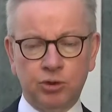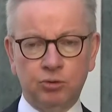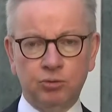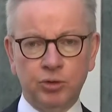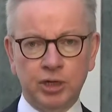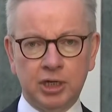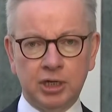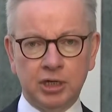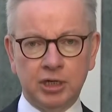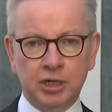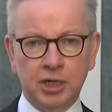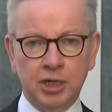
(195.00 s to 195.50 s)
sure that
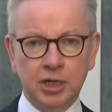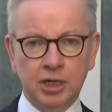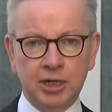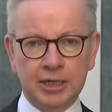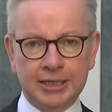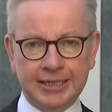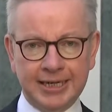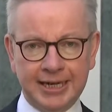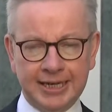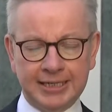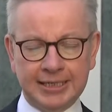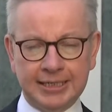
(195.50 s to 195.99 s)
we can
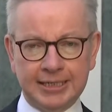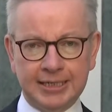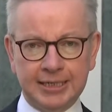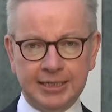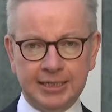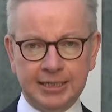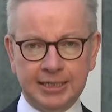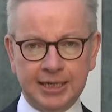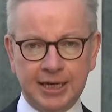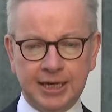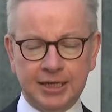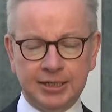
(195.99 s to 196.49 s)
test,
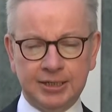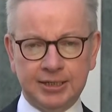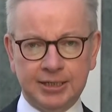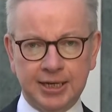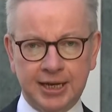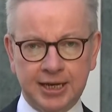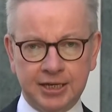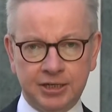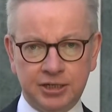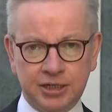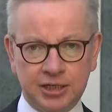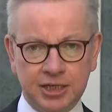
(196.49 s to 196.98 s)

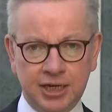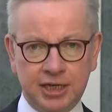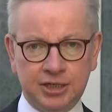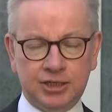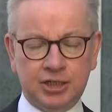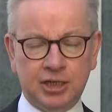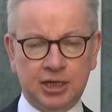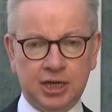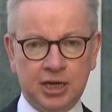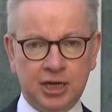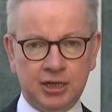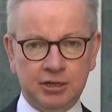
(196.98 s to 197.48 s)
and
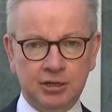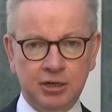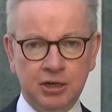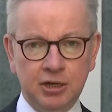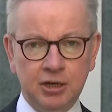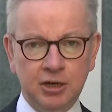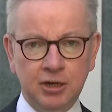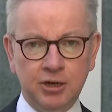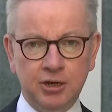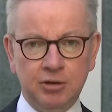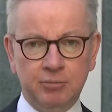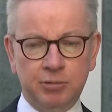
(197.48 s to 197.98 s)
test again,
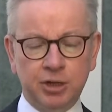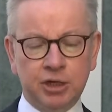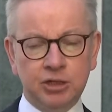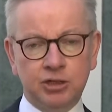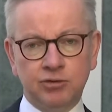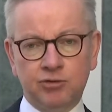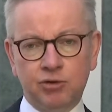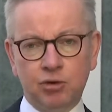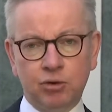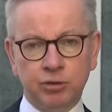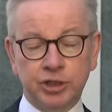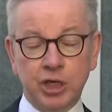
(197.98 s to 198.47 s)

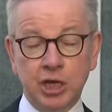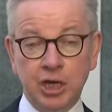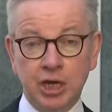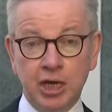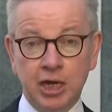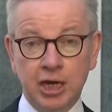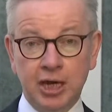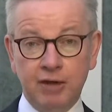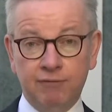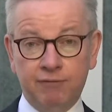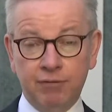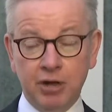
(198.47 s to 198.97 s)
because, of course,
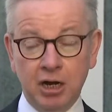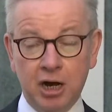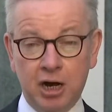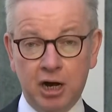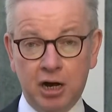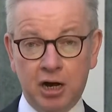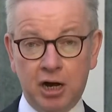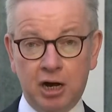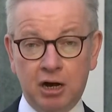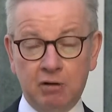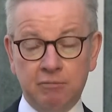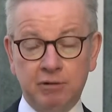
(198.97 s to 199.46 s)
if we
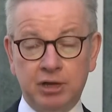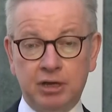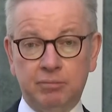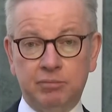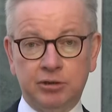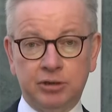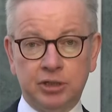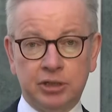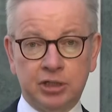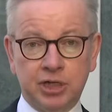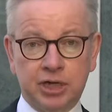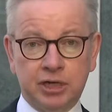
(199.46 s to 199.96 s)
are
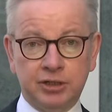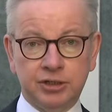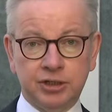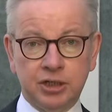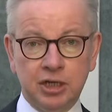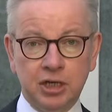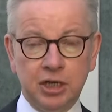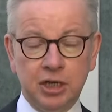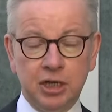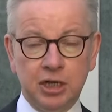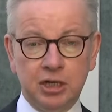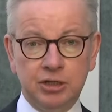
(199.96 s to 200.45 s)
able to
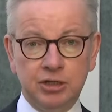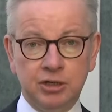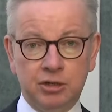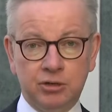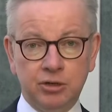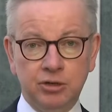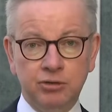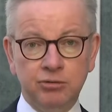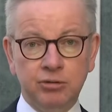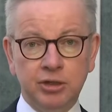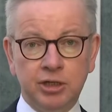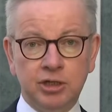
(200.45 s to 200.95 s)
test,
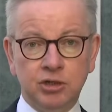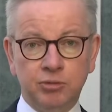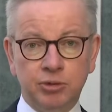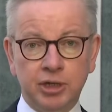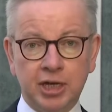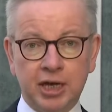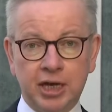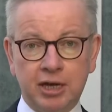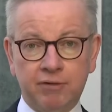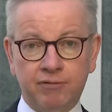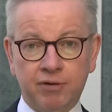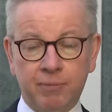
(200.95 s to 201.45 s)
not only do
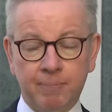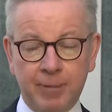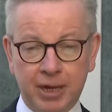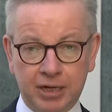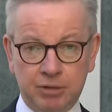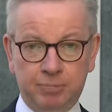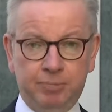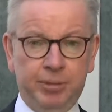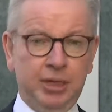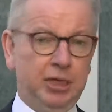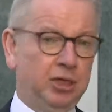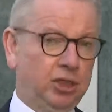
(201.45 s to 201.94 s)
we have a
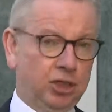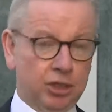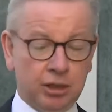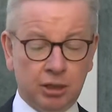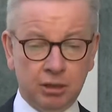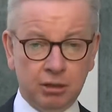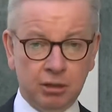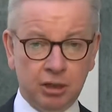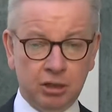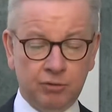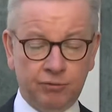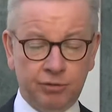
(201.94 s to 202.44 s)
better
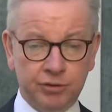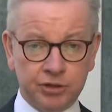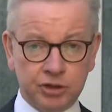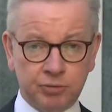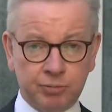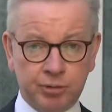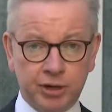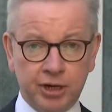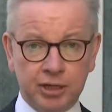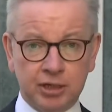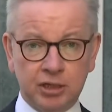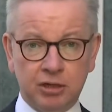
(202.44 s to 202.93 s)
picture of the
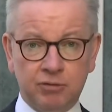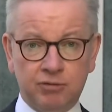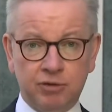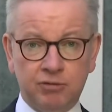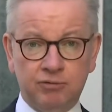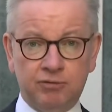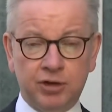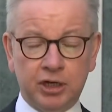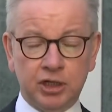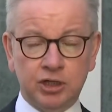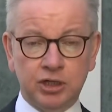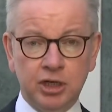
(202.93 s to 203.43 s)
spread of
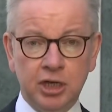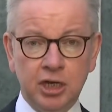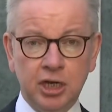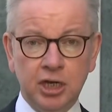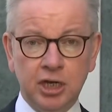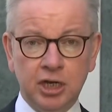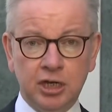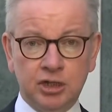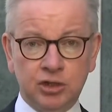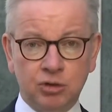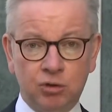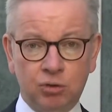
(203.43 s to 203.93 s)
infection,
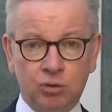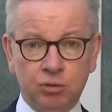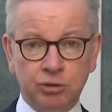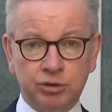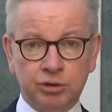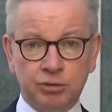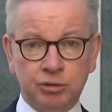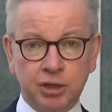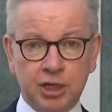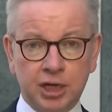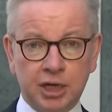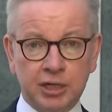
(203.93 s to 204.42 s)
it's
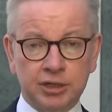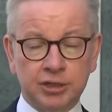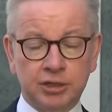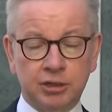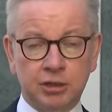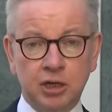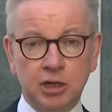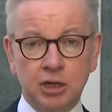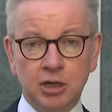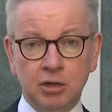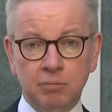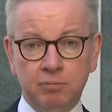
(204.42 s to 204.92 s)
also the case
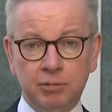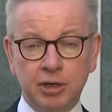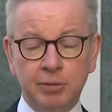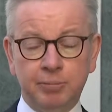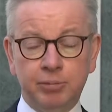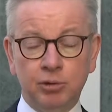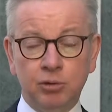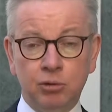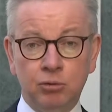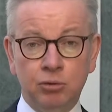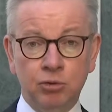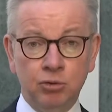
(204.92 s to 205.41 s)
that
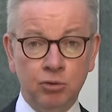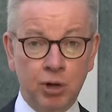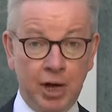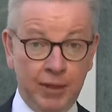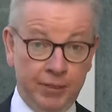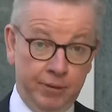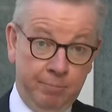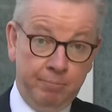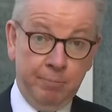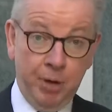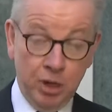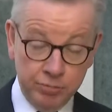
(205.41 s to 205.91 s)
people who
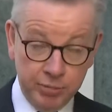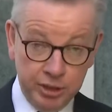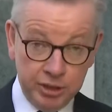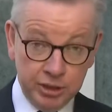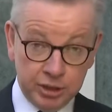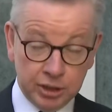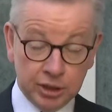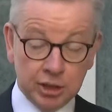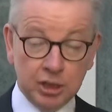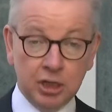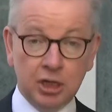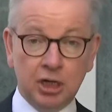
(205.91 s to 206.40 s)
at the
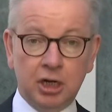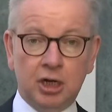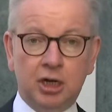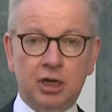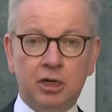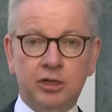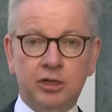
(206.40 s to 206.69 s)
moment